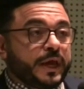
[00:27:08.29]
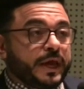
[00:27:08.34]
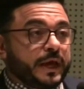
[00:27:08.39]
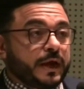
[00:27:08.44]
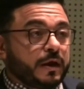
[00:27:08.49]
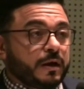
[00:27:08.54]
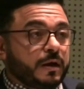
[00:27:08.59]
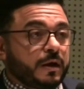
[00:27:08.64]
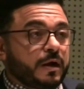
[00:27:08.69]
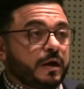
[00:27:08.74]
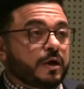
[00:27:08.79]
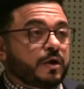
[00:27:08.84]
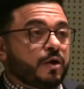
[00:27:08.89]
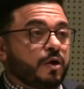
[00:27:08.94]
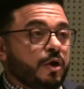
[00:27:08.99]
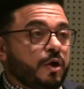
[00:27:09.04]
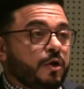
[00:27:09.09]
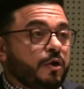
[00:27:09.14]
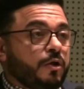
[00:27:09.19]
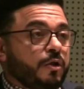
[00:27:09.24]
Where
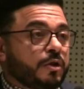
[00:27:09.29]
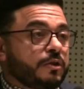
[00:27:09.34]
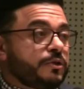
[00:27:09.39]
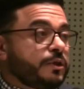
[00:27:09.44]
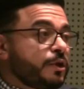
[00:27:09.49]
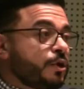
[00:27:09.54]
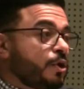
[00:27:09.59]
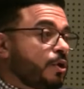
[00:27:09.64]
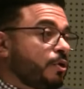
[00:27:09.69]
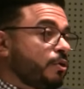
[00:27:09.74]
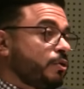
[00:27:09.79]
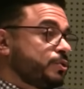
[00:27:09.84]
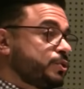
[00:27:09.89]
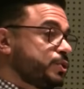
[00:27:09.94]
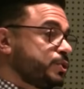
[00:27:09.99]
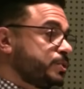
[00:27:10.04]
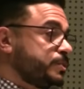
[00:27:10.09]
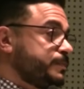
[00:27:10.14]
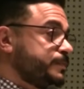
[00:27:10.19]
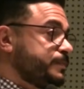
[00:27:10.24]
are all the
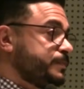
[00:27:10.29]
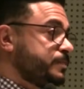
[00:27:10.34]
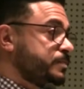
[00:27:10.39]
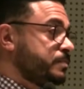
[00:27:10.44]
girls?